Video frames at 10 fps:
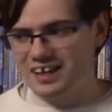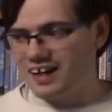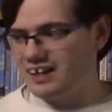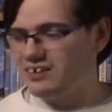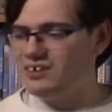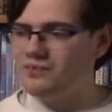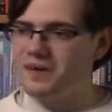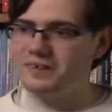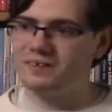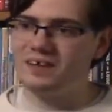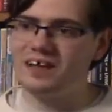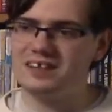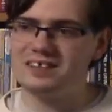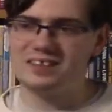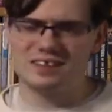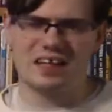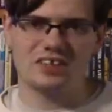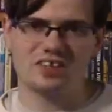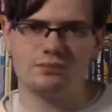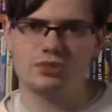I don't know whether or not this is like
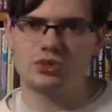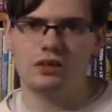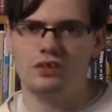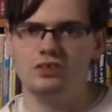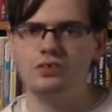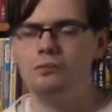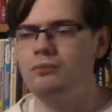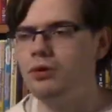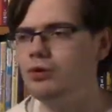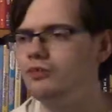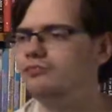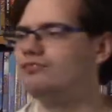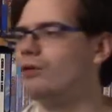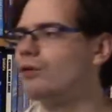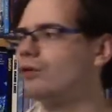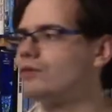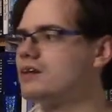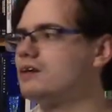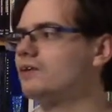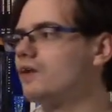some sort of new move for
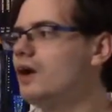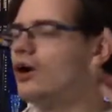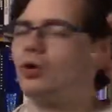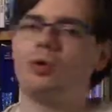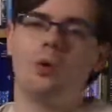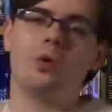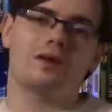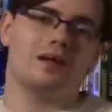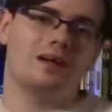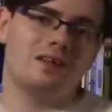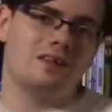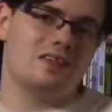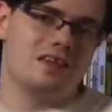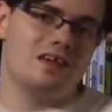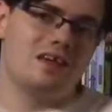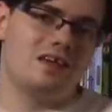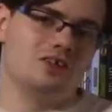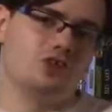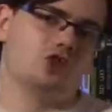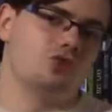their cord-cutting thing
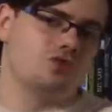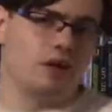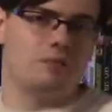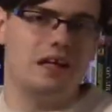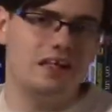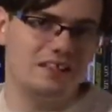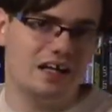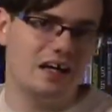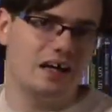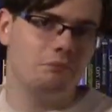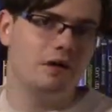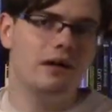and Showtime Anytime.